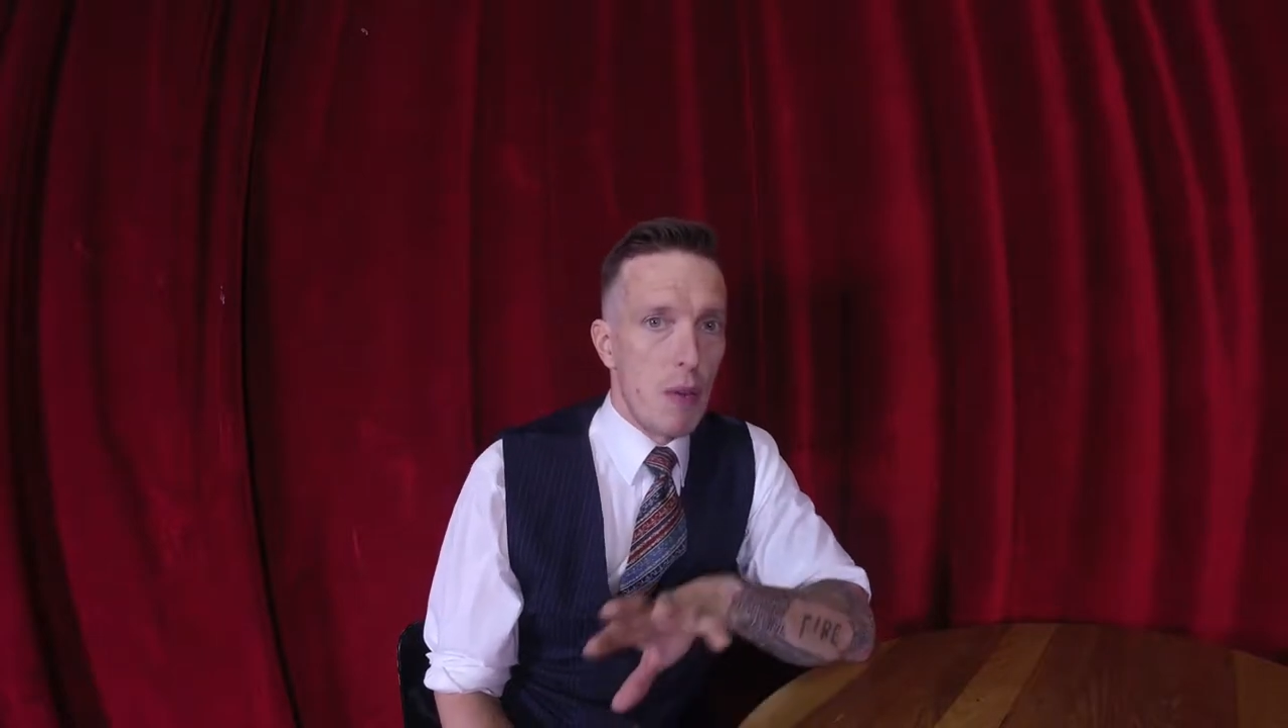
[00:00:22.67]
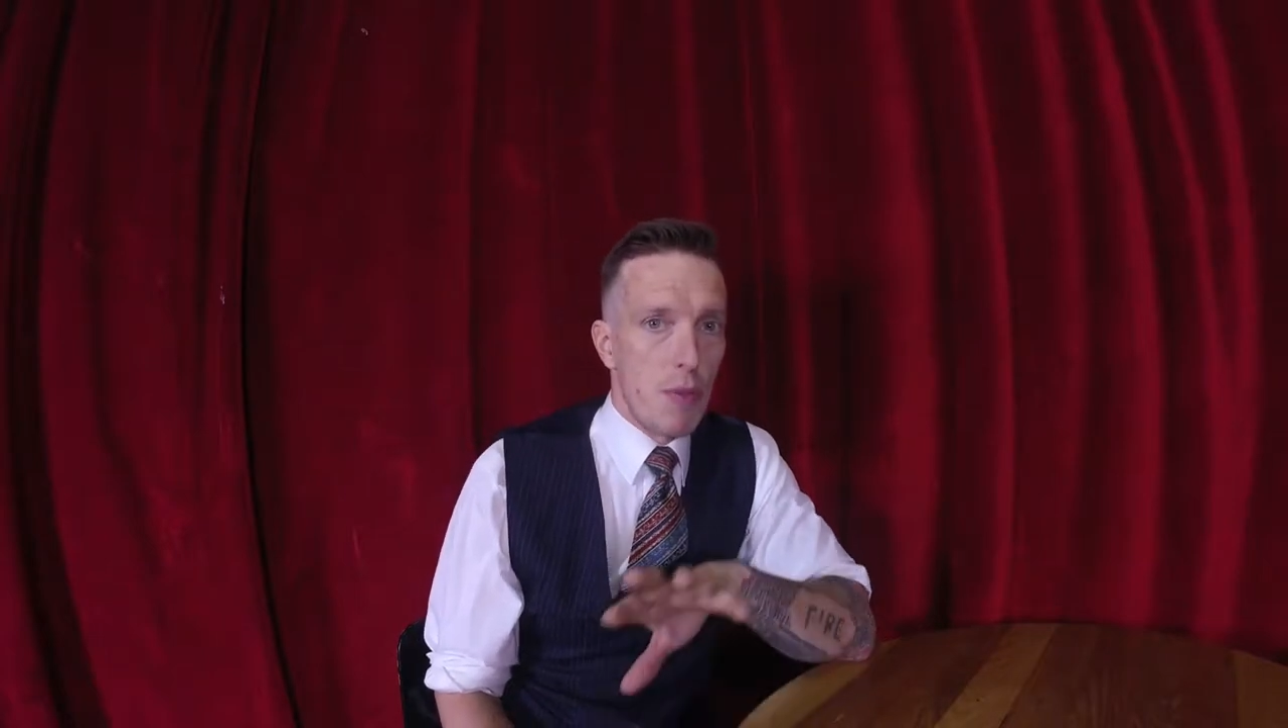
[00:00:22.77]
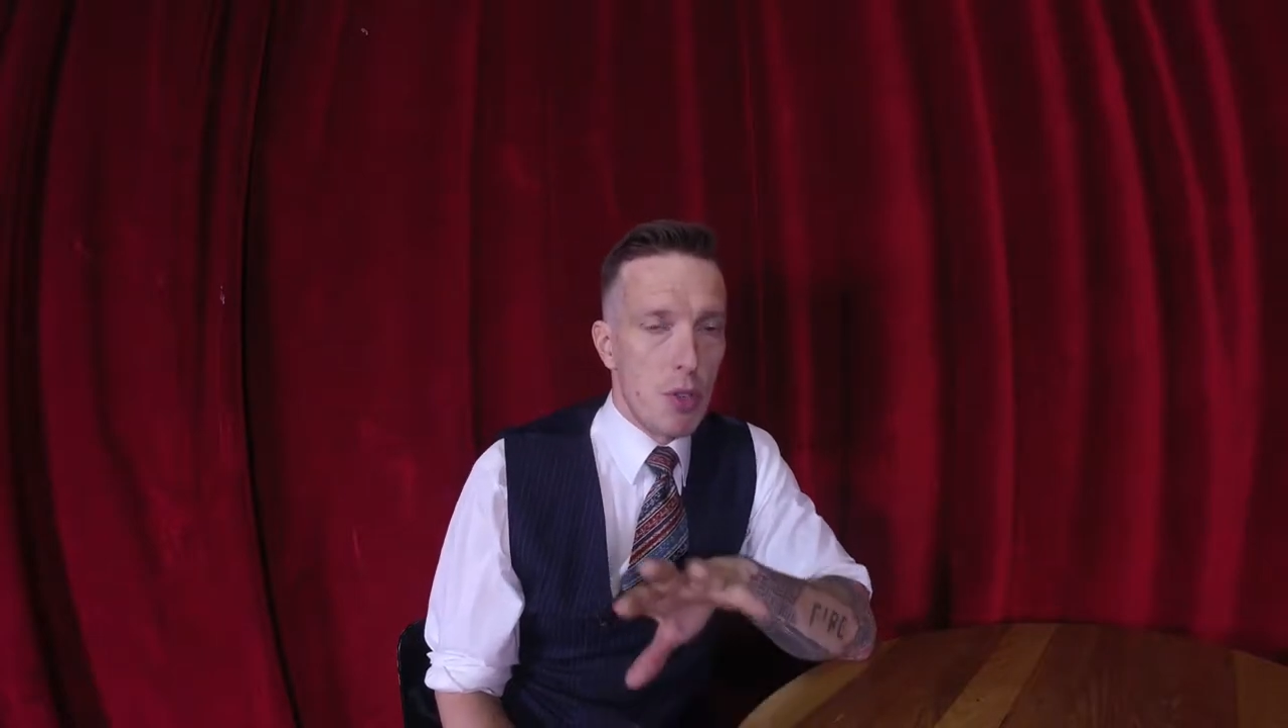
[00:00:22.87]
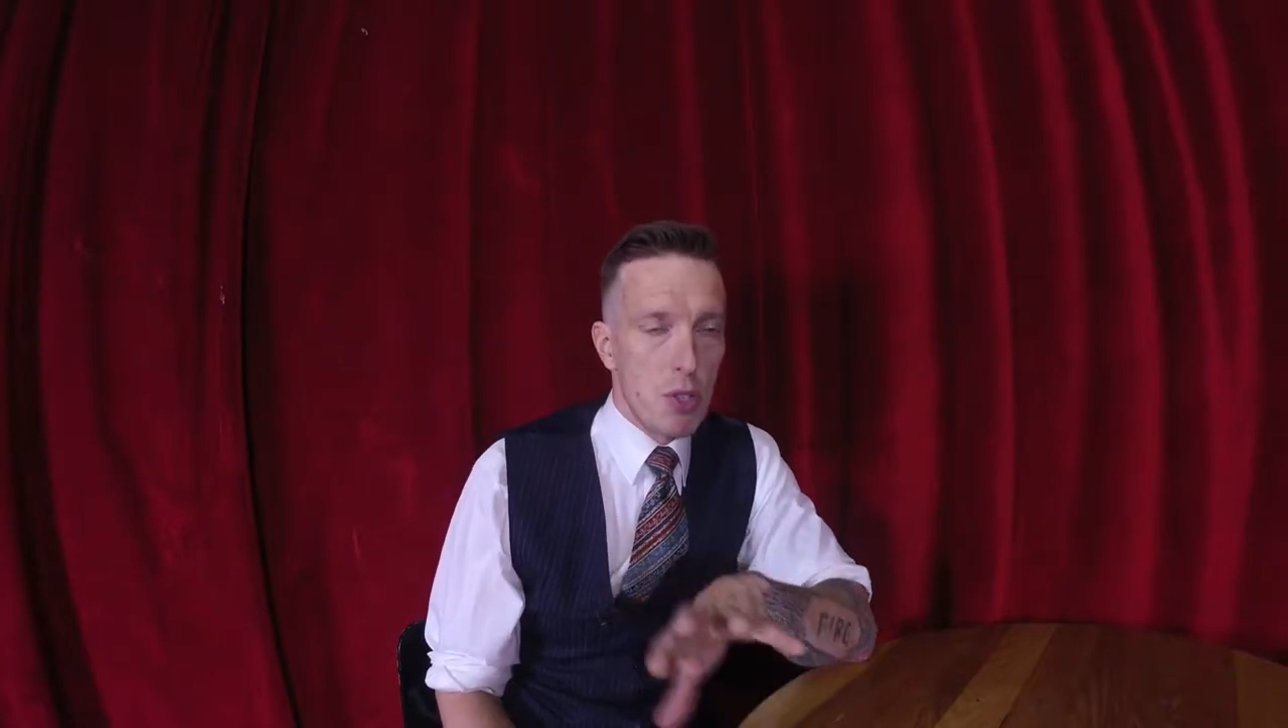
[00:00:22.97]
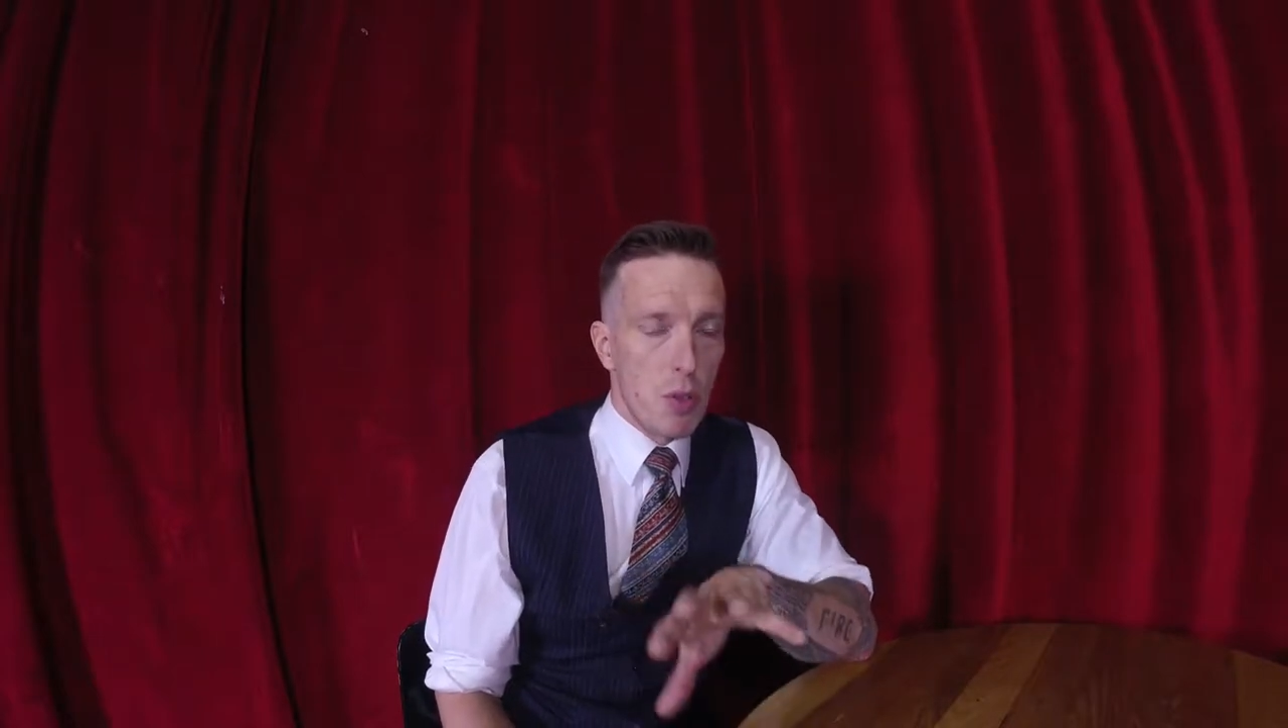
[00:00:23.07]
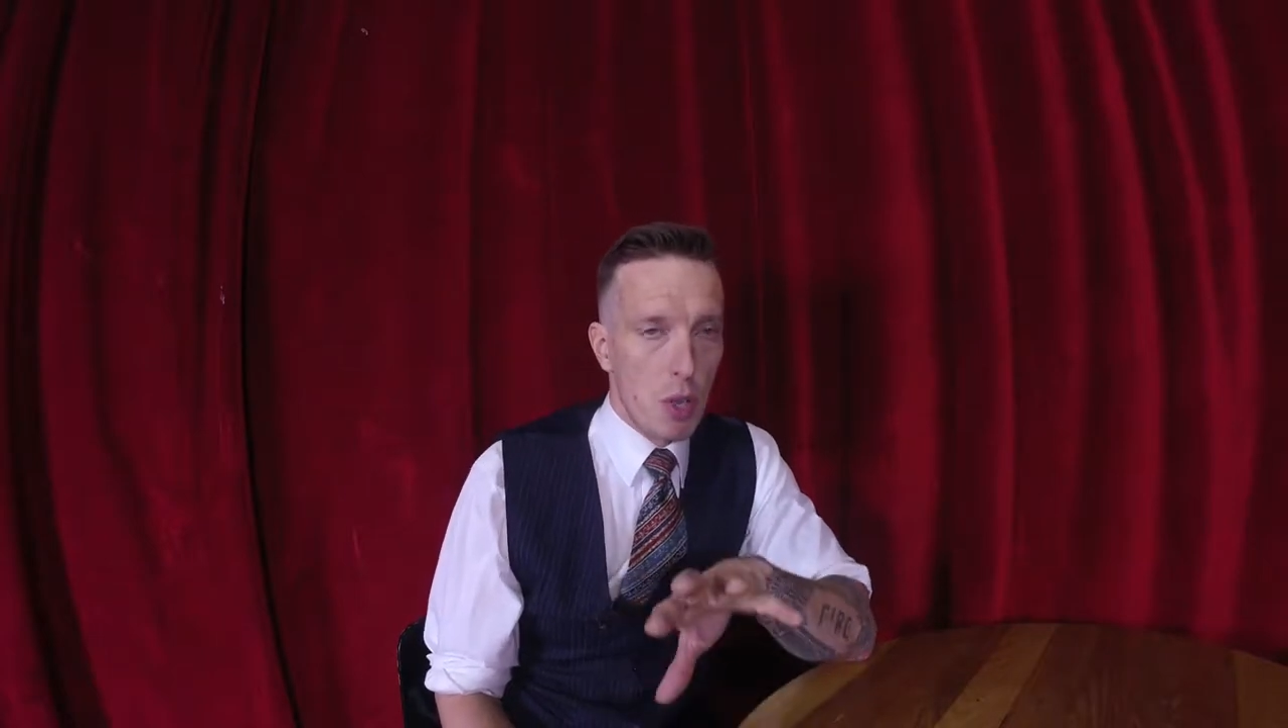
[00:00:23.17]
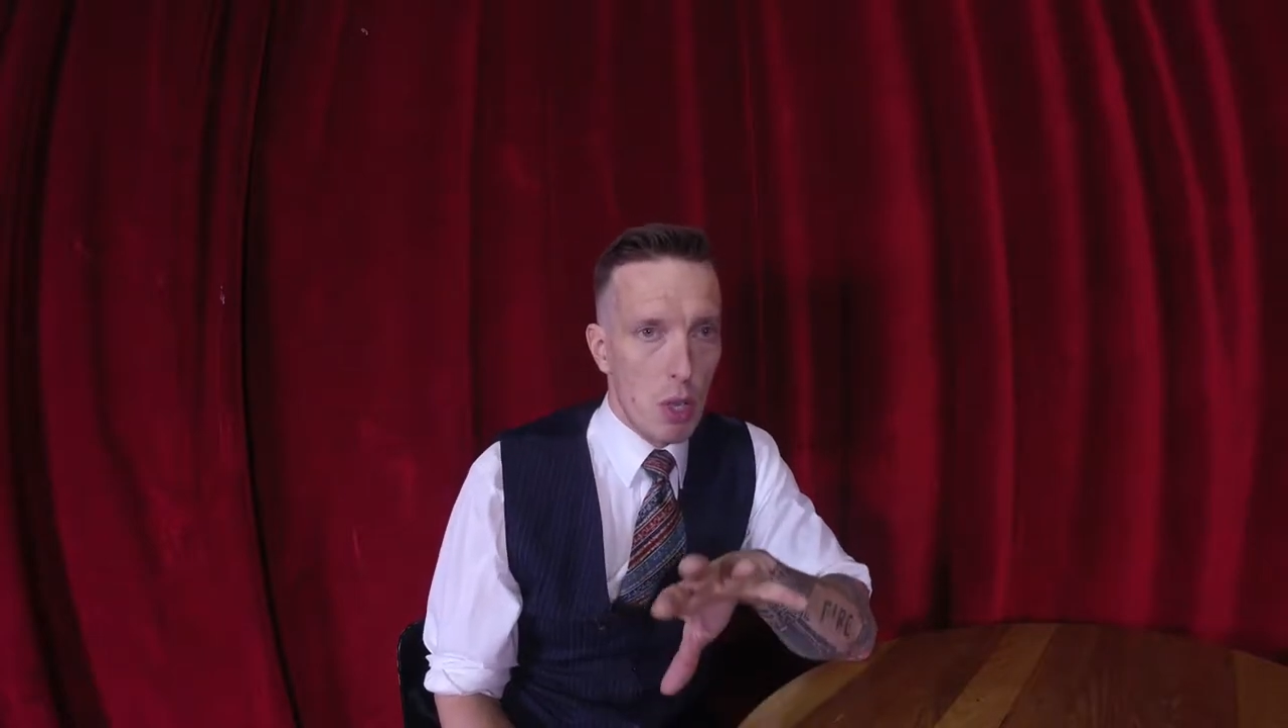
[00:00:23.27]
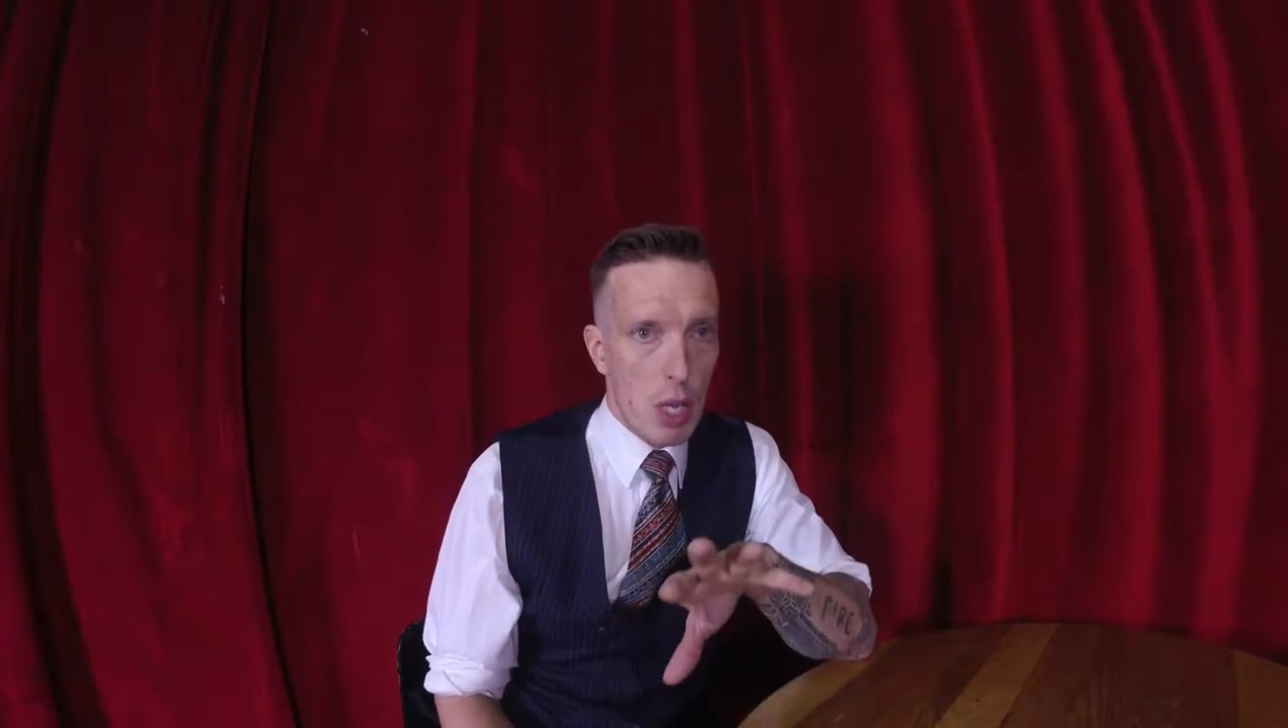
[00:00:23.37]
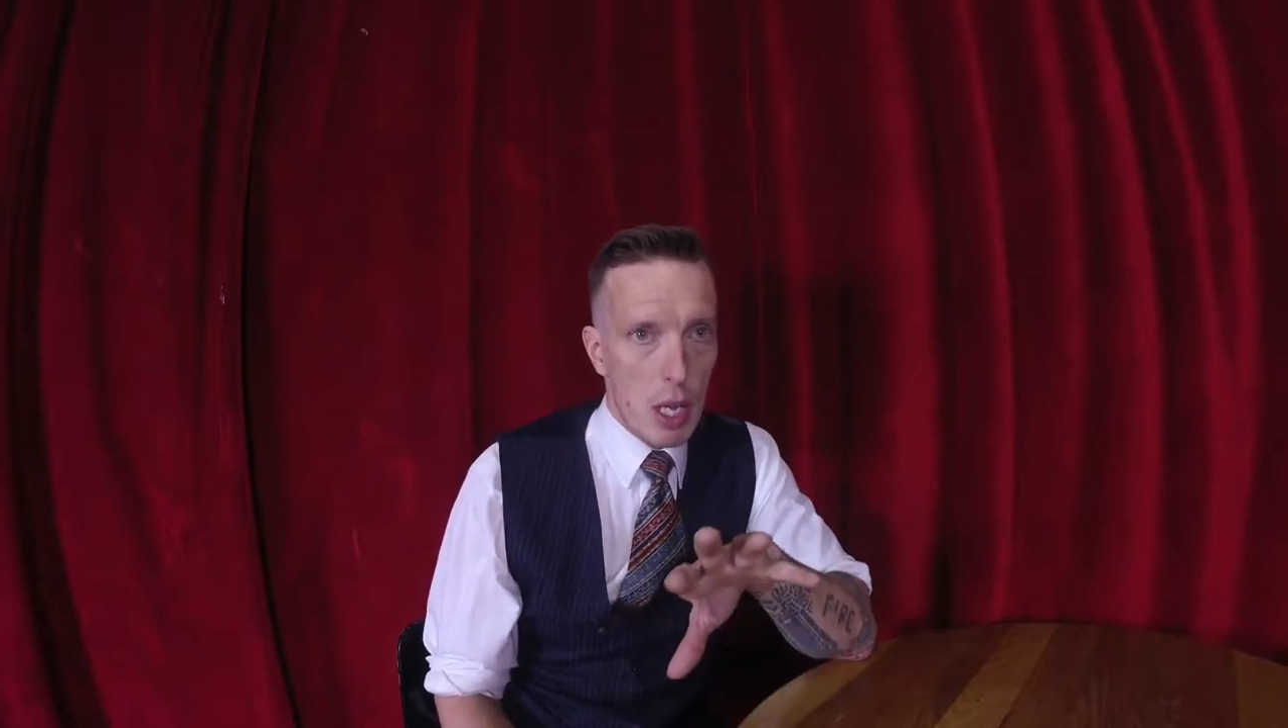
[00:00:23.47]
first of all.